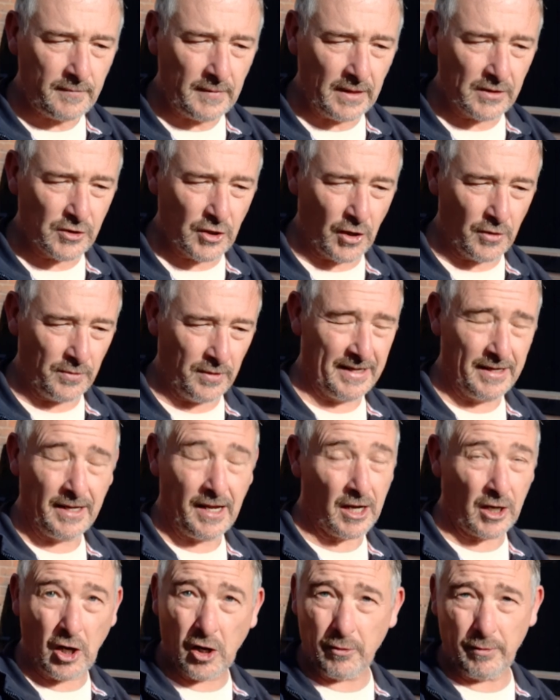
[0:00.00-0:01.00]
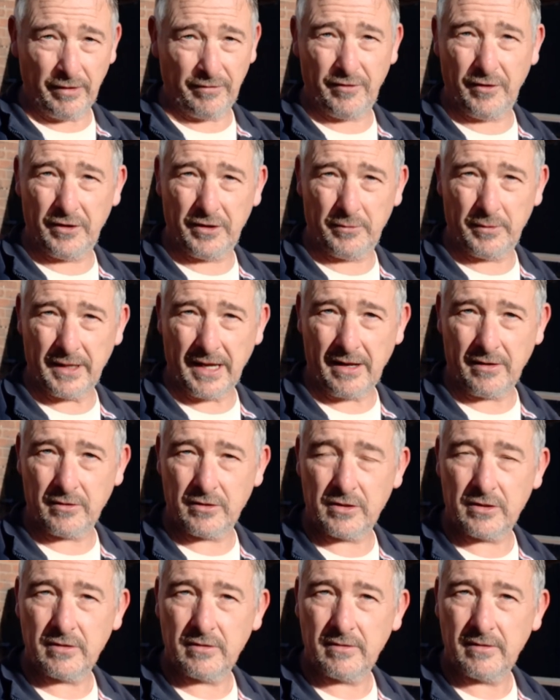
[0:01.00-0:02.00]
So I can't go any further
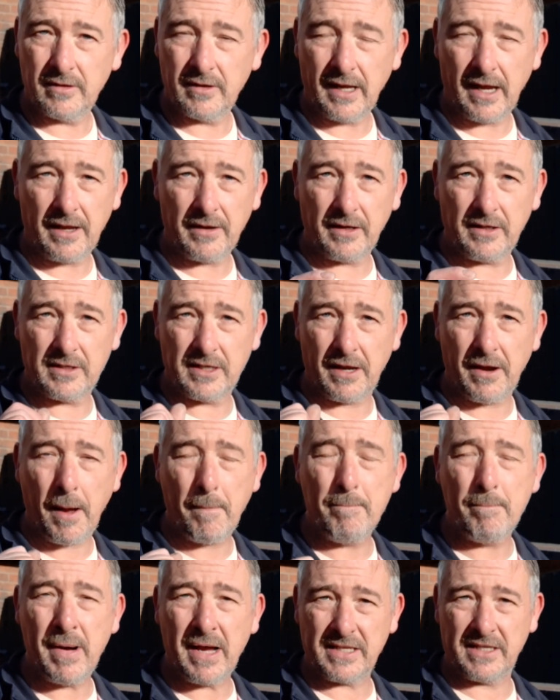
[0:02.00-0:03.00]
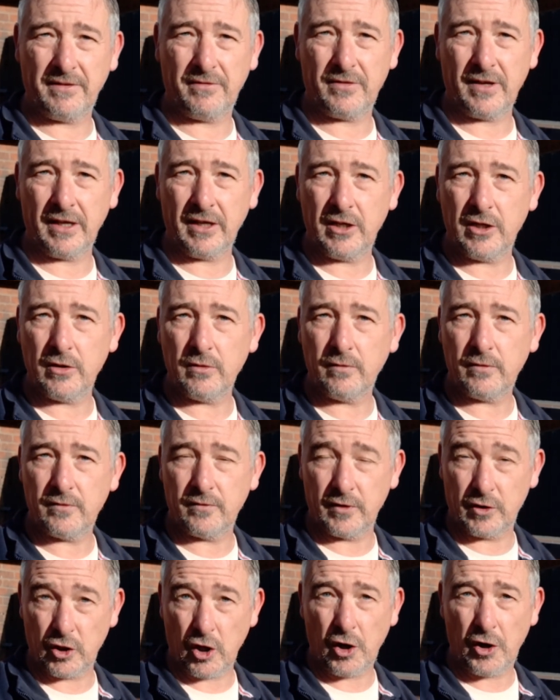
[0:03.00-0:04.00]
without say a massive thank you
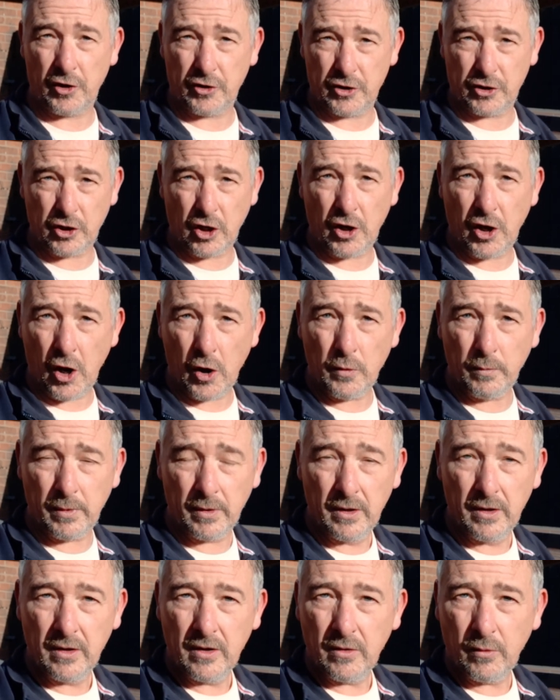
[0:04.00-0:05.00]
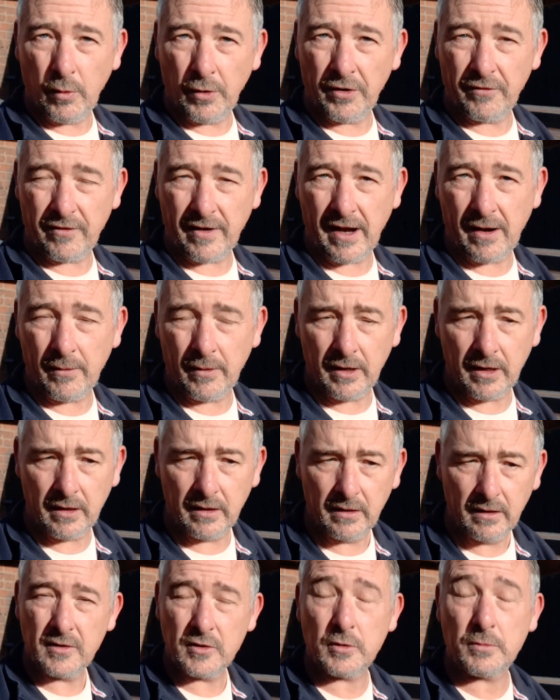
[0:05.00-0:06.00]
to John Hope, one of our
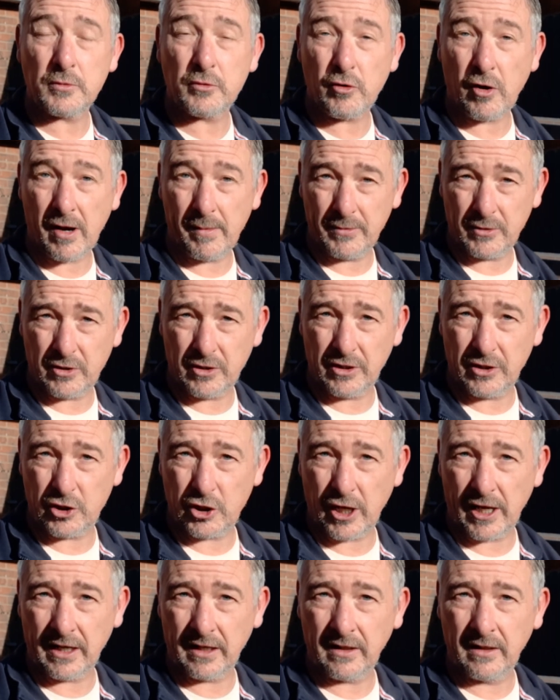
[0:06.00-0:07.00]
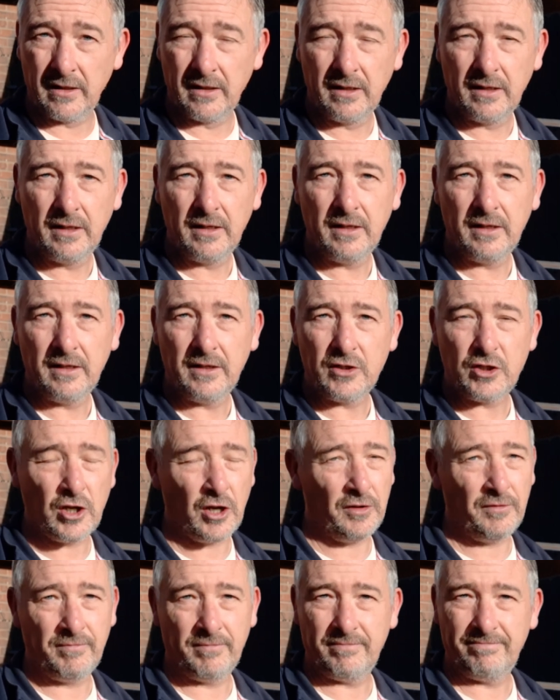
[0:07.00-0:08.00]
subscribers to the channel.
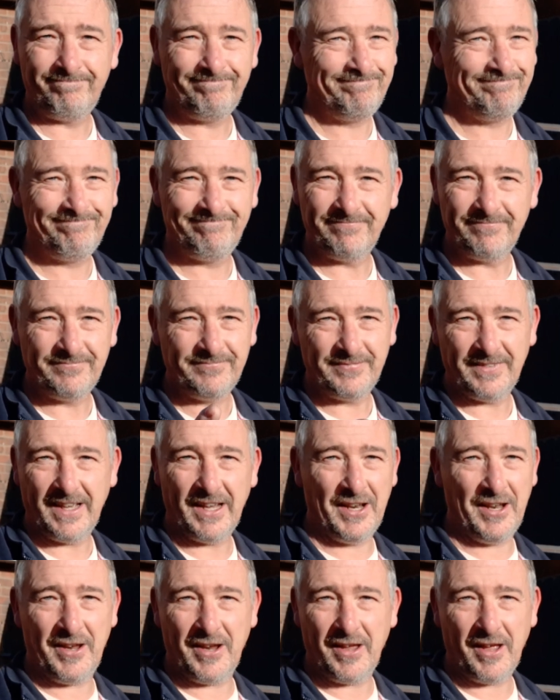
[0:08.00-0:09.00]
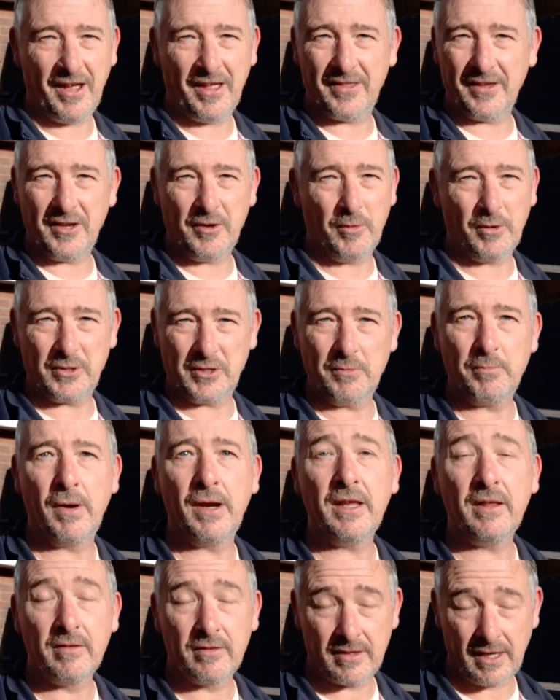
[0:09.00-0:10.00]
John, I think you're watching,
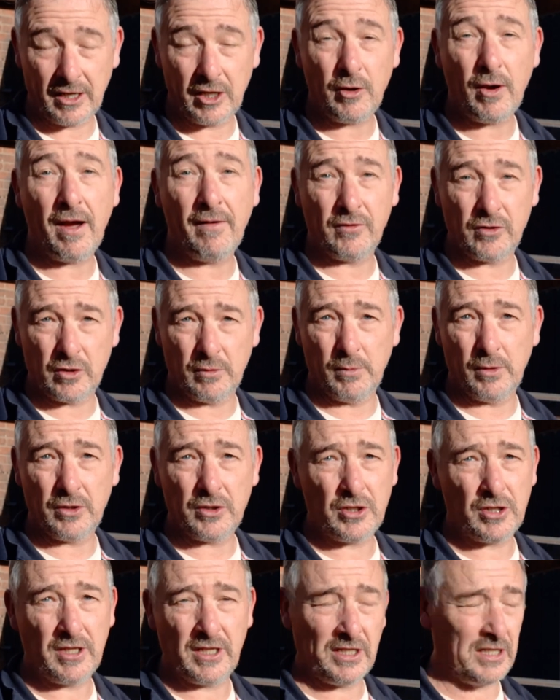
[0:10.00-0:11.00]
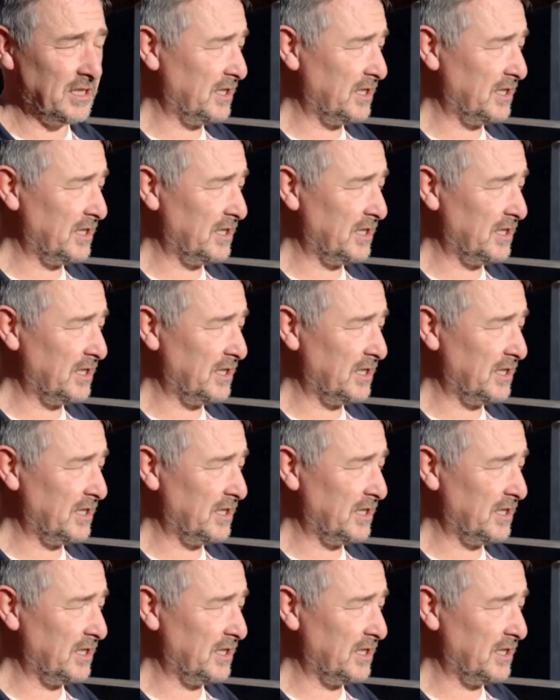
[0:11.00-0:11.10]
mate. Thank you ever so much. I